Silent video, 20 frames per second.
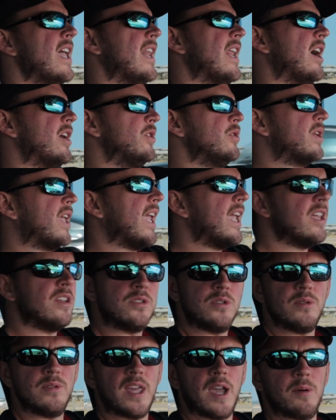Now you
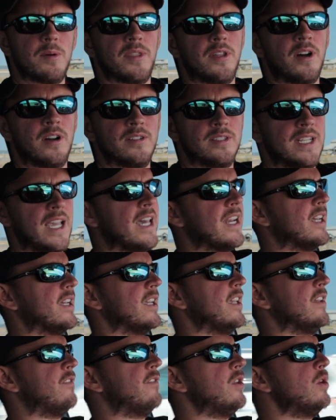can't do that with
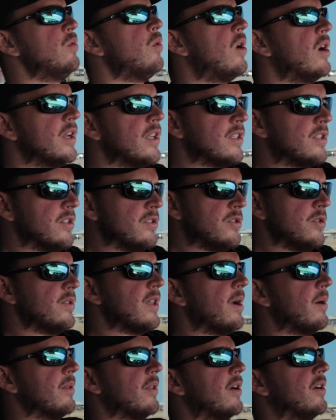Hondata. If you wanted to do
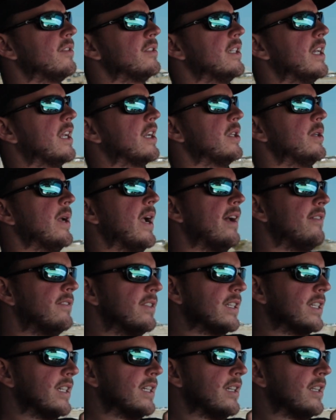that with Hondata, you have
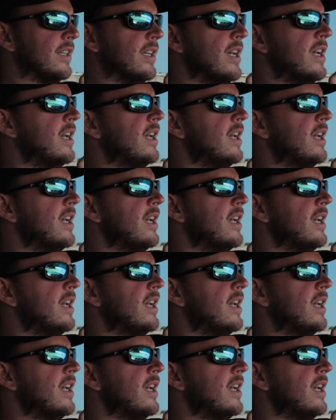to get